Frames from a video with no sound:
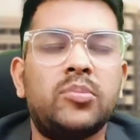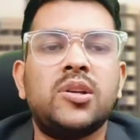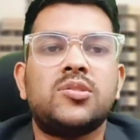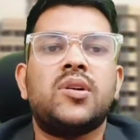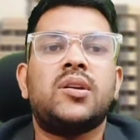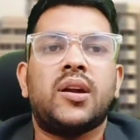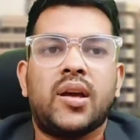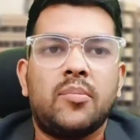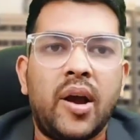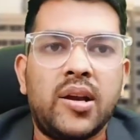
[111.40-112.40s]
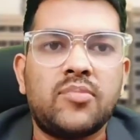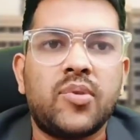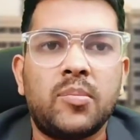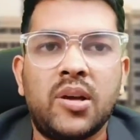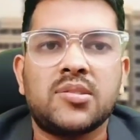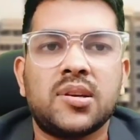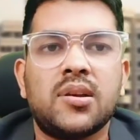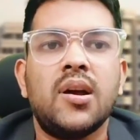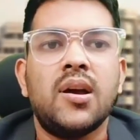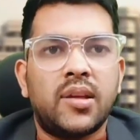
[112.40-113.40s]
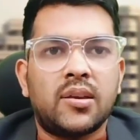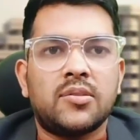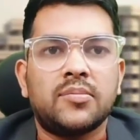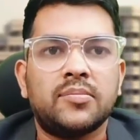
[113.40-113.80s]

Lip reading: the student that I have guided from last year. Thank you.